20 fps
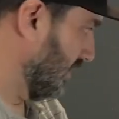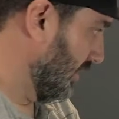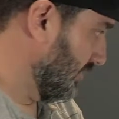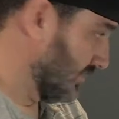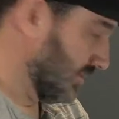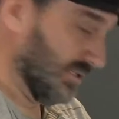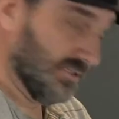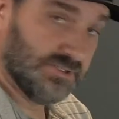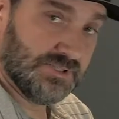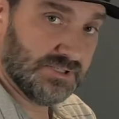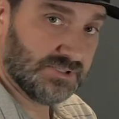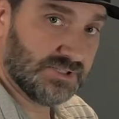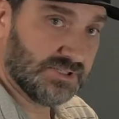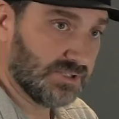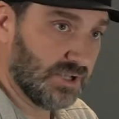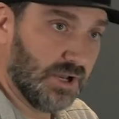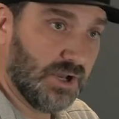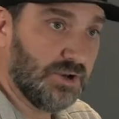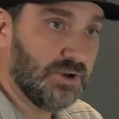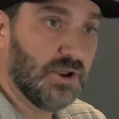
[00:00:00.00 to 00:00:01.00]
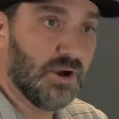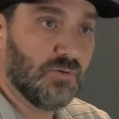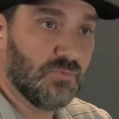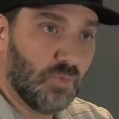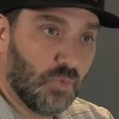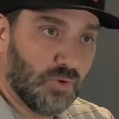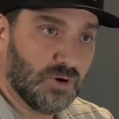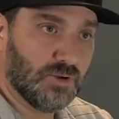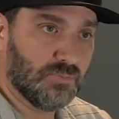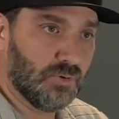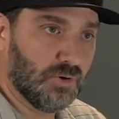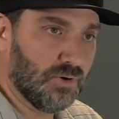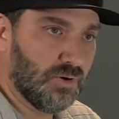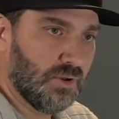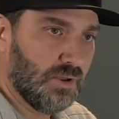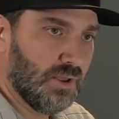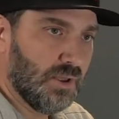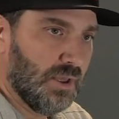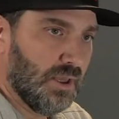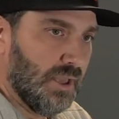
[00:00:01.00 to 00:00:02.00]
comes? Because this is unavoidable.
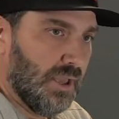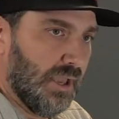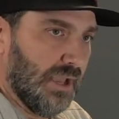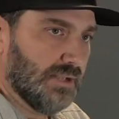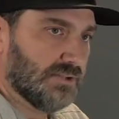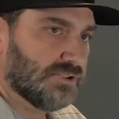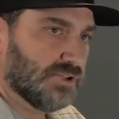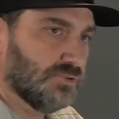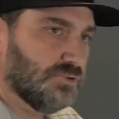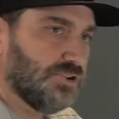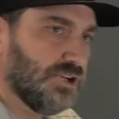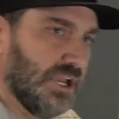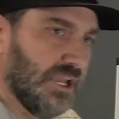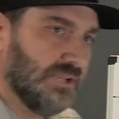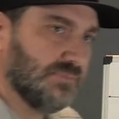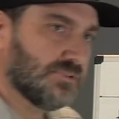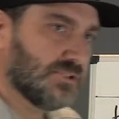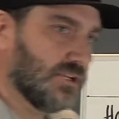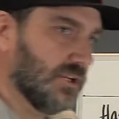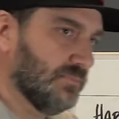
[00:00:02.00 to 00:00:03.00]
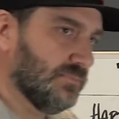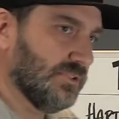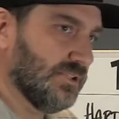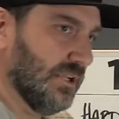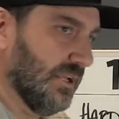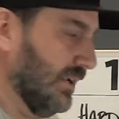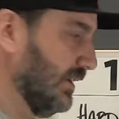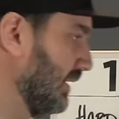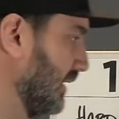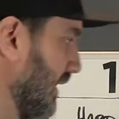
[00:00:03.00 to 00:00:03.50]
And so James comes in